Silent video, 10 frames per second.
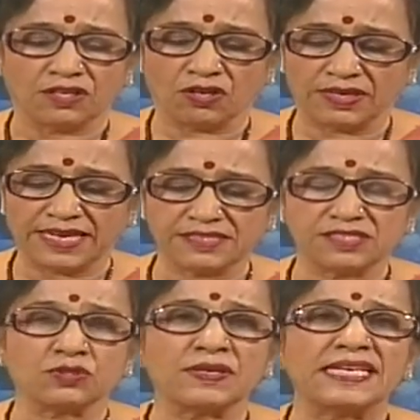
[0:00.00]
Now
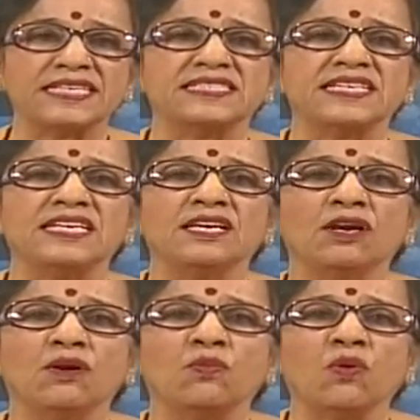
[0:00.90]
let's quickly see
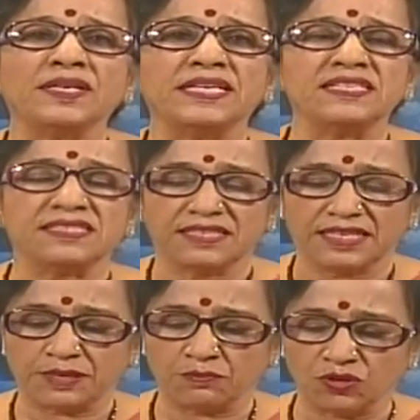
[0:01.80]
what is
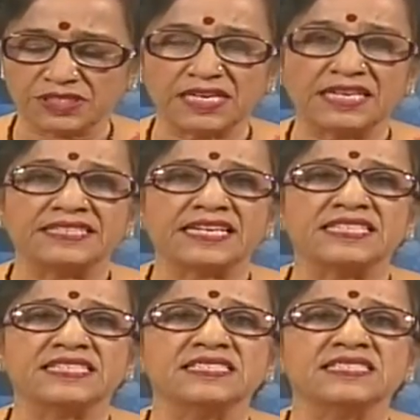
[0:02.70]
emotional
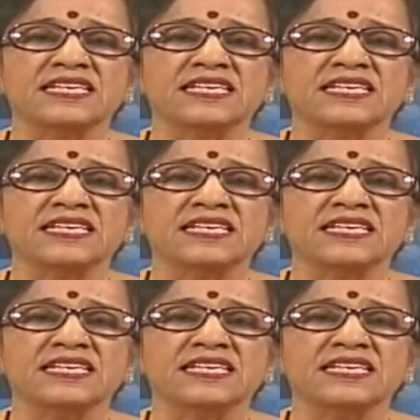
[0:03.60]
intelligence,